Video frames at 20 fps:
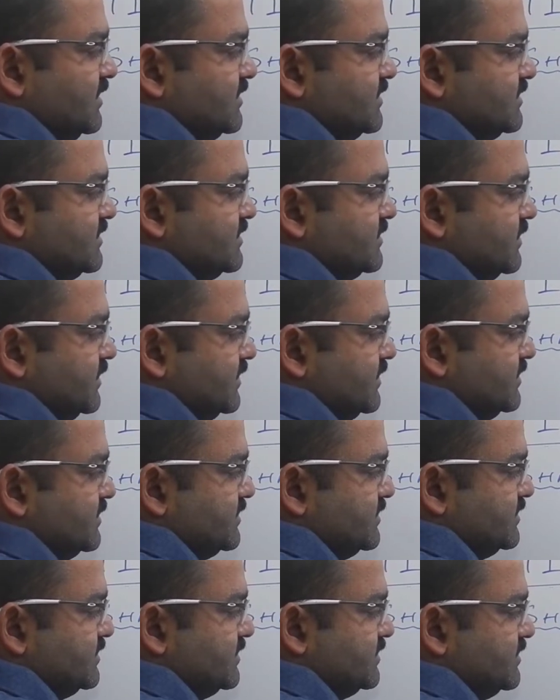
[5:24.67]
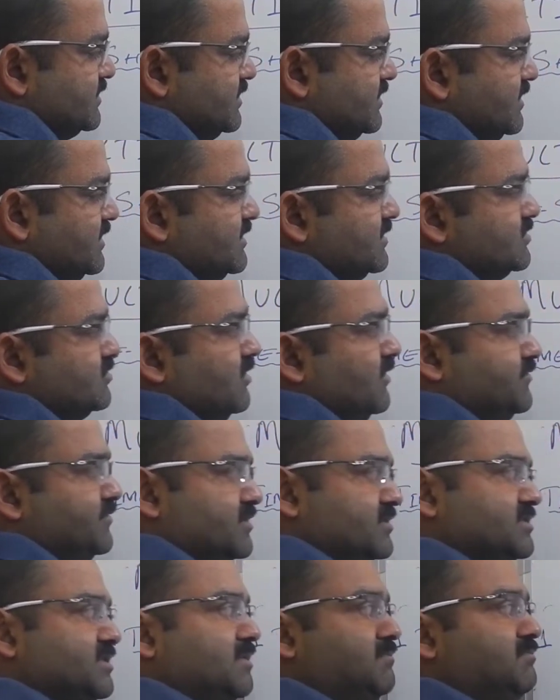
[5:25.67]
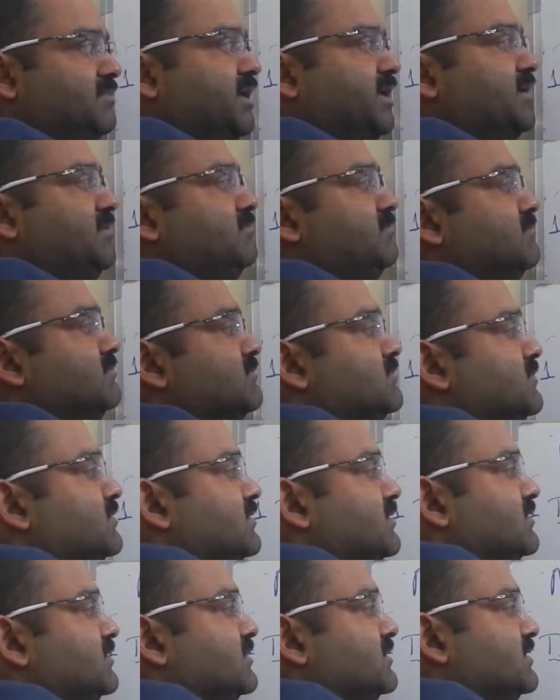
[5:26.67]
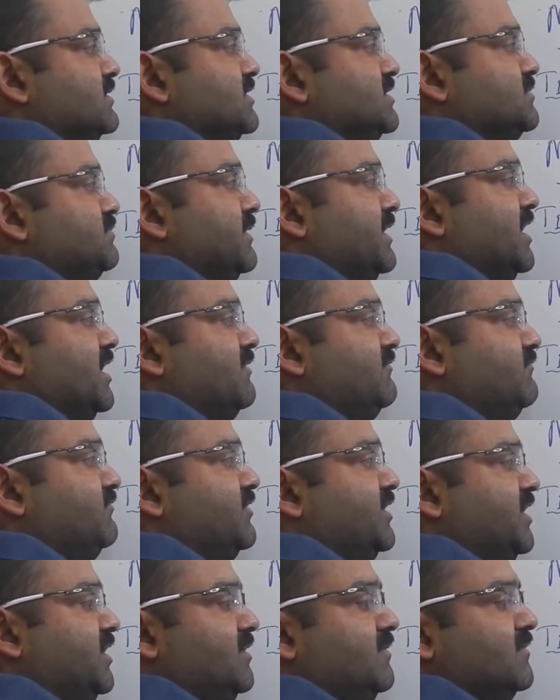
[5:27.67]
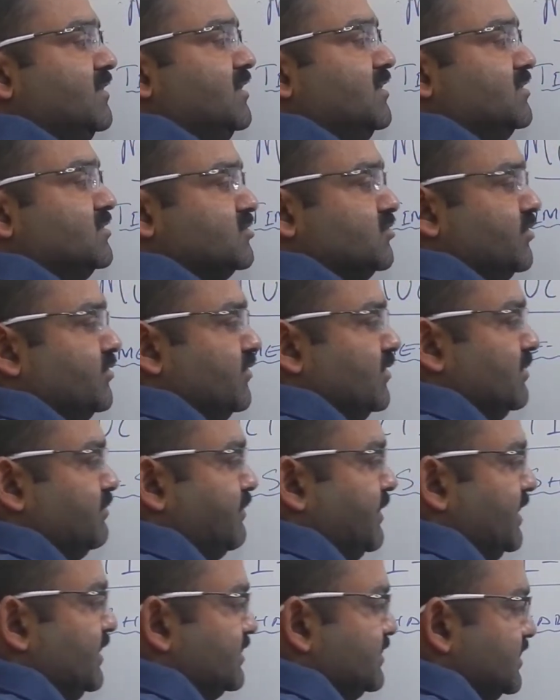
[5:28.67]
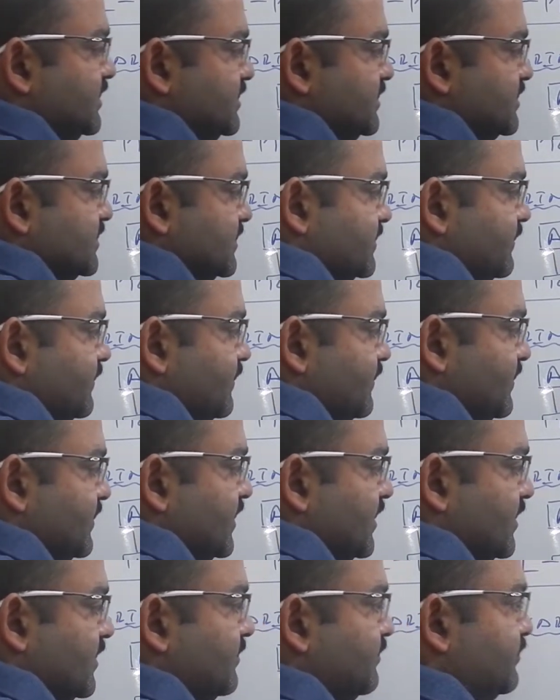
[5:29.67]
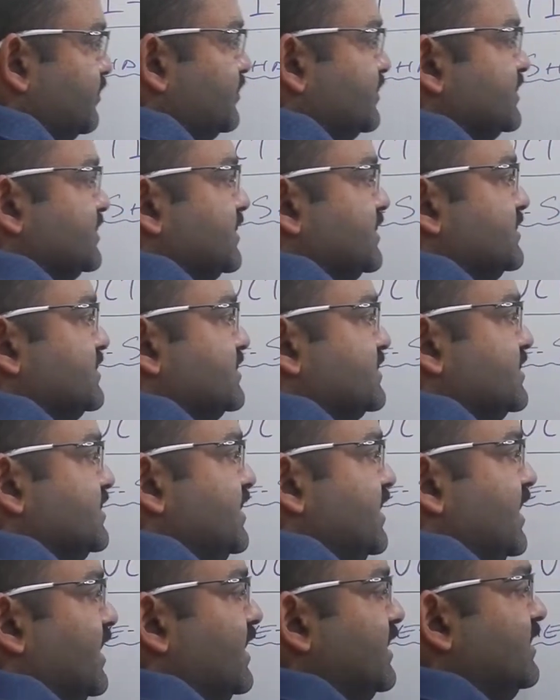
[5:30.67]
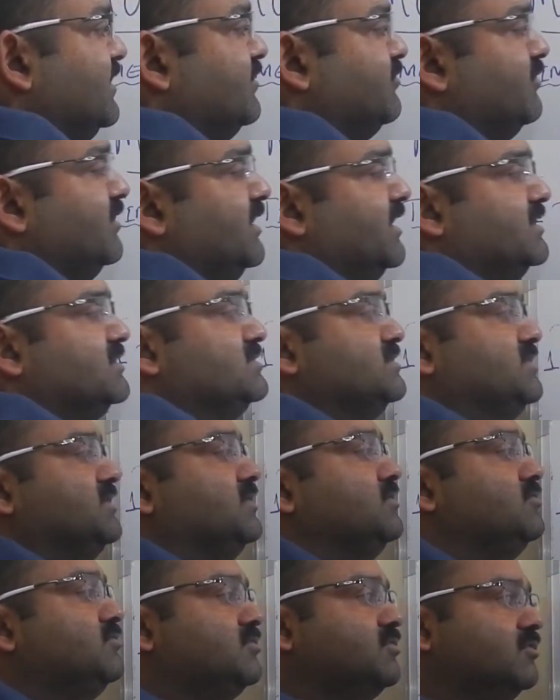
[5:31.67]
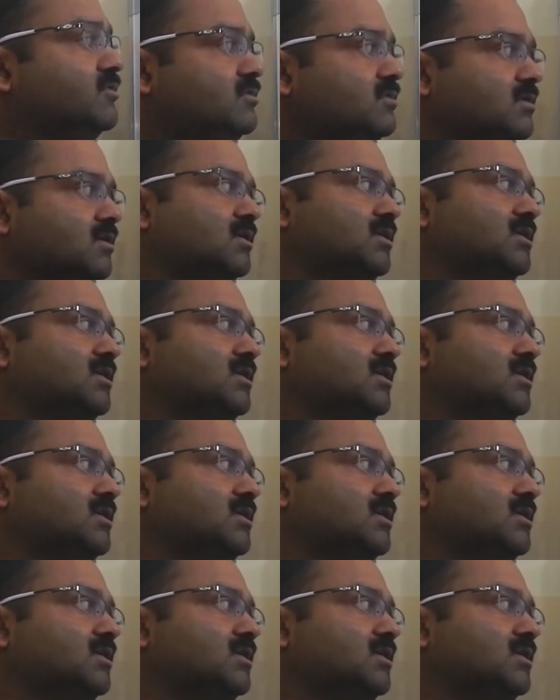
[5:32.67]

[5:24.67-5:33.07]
6. So after some time, this became free. So it will pick this process C and it will execute on